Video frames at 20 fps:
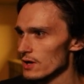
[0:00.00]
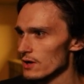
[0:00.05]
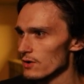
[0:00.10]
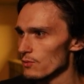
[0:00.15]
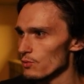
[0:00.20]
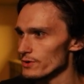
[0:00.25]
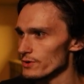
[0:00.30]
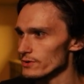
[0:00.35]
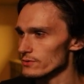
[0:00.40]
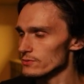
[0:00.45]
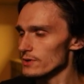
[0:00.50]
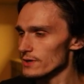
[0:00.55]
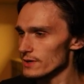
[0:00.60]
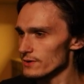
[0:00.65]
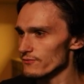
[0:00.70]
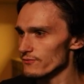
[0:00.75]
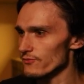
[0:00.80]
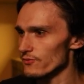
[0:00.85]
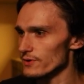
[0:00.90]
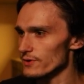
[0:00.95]
What you're
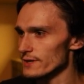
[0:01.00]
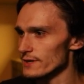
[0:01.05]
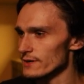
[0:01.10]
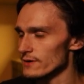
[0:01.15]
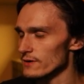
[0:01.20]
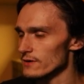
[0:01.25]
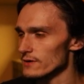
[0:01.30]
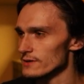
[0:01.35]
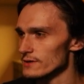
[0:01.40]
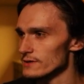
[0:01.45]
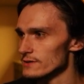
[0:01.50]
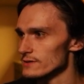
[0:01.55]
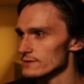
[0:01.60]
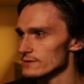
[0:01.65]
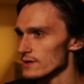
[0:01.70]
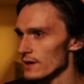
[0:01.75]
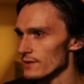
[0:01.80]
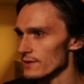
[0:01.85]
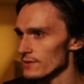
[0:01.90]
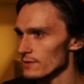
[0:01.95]
looking for here is
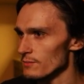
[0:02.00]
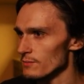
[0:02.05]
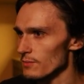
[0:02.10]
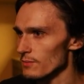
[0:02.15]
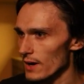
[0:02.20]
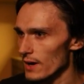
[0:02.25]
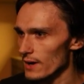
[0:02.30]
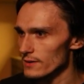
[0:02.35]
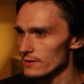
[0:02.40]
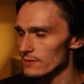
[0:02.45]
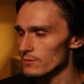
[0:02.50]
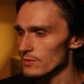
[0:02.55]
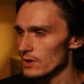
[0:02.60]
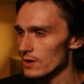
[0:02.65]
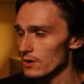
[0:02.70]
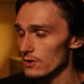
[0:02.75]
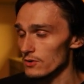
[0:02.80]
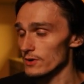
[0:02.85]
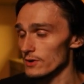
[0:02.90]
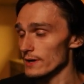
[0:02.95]
on the bottom,
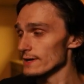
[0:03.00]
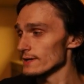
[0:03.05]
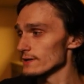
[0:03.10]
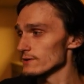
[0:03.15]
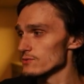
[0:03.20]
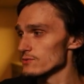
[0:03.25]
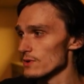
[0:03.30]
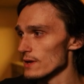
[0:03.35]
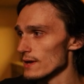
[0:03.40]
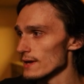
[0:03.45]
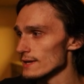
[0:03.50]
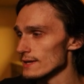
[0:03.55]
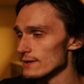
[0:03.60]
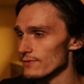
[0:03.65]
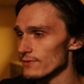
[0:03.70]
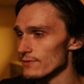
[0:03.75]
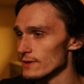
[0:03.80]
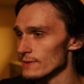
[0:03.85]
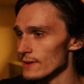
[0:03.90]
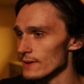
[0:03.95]
or
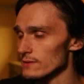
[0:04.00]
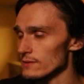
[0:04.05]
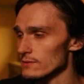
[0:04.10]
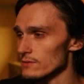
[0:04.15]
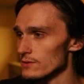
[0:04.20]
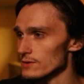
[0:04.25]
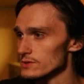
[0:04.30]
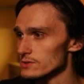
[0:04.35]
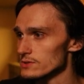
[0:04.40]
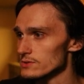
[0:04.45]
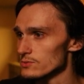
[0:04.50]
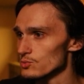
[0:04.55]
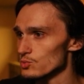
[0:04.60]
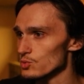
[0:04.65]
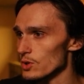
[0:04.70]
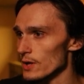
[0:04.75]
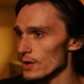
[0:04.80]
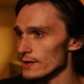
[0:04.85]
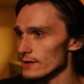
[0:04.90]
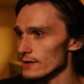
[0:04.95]
anything that looks
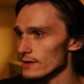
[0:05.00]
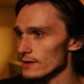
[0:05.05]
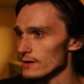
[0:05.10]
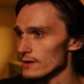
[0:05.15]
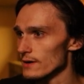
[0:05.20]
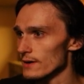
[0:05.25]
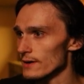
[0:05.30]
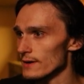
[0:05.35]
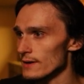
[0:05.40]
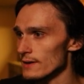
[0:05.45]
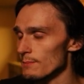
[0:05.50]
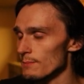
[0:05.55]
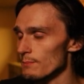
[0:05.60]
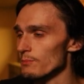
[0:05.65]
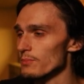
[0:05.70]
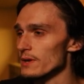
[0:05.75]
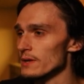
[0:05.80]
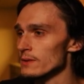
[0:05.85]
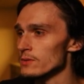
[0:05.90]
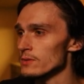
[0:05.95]
like a
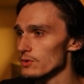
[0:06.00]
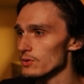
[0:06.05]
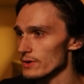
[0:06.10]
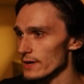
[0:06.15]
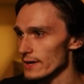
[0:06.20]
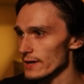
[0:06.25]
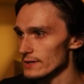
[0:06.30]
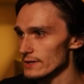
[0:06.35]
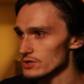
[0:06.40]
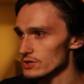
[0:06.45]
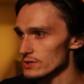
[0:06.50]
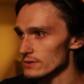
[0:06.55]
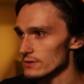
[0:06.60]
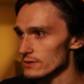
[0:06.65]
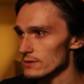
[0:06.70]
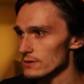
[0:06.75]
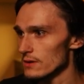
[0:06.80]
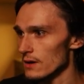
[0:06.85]
bin location.